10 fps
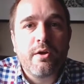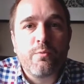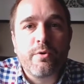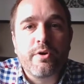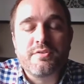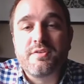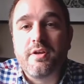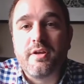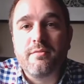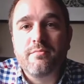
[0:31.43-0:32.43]
uh, we're going to
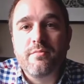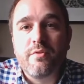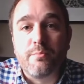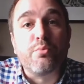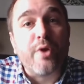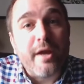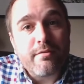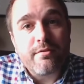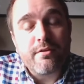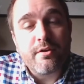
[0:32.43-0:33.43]
study the
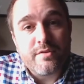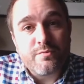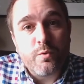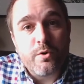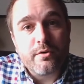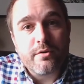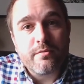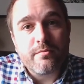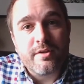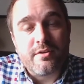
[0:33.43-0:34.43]
breadth of his work
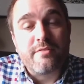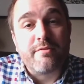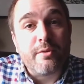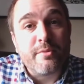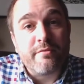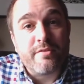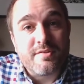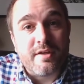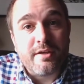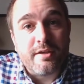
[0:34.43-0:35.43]
and the development of
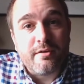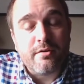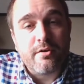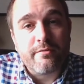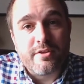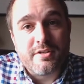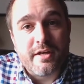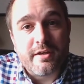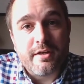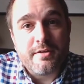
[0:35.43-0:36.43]
his thinking over the
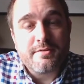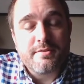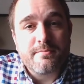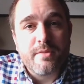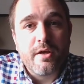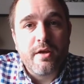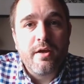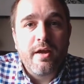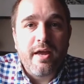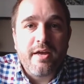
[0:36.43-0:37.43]
decades
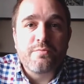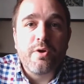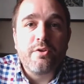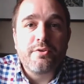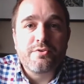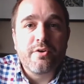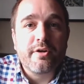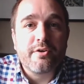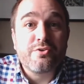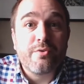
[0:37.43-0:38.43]
as well as
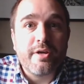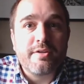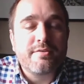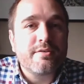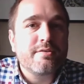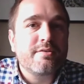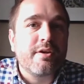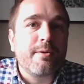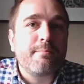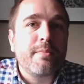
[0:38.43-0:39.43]
trying to trace
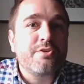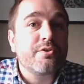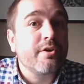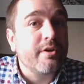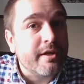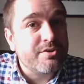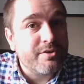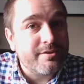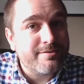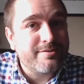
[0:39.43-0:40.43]
some major
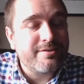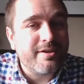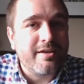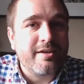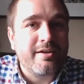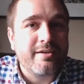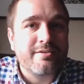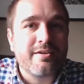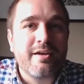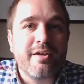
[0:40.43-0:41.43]
connections
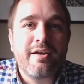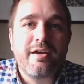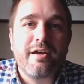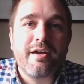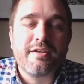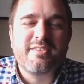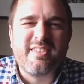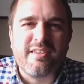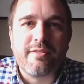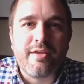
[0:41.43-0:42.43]
and uh,
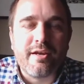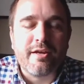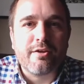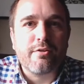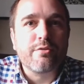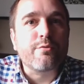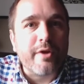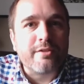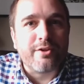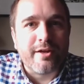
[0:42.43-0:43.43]
synthetic
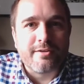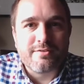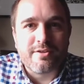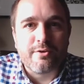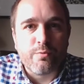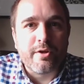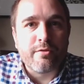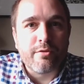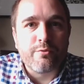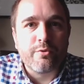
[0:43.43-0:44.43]
thread lines that
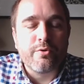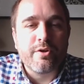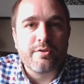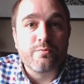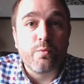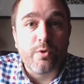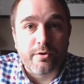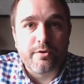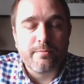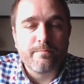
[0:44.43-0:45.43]
run through his
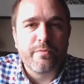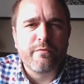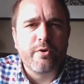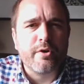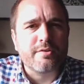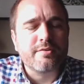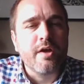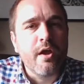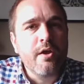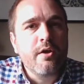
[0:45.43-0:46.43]
work, various